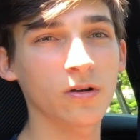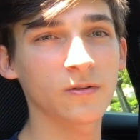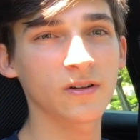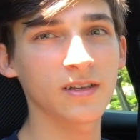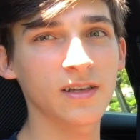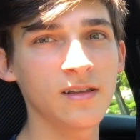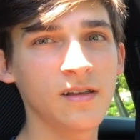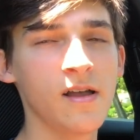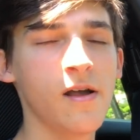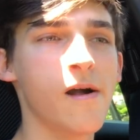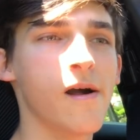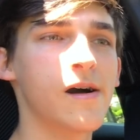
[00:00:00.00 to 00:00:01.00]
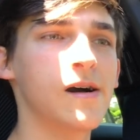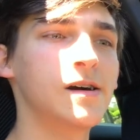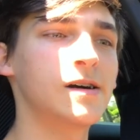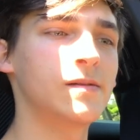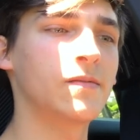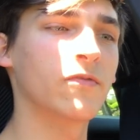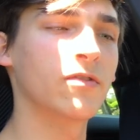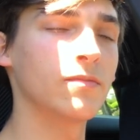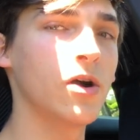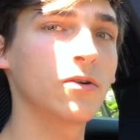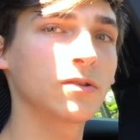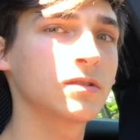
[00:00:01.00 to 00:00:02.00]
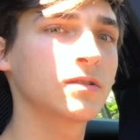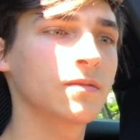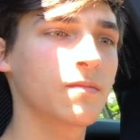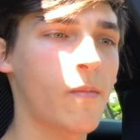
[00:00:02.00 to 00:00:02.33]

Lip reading: really for most.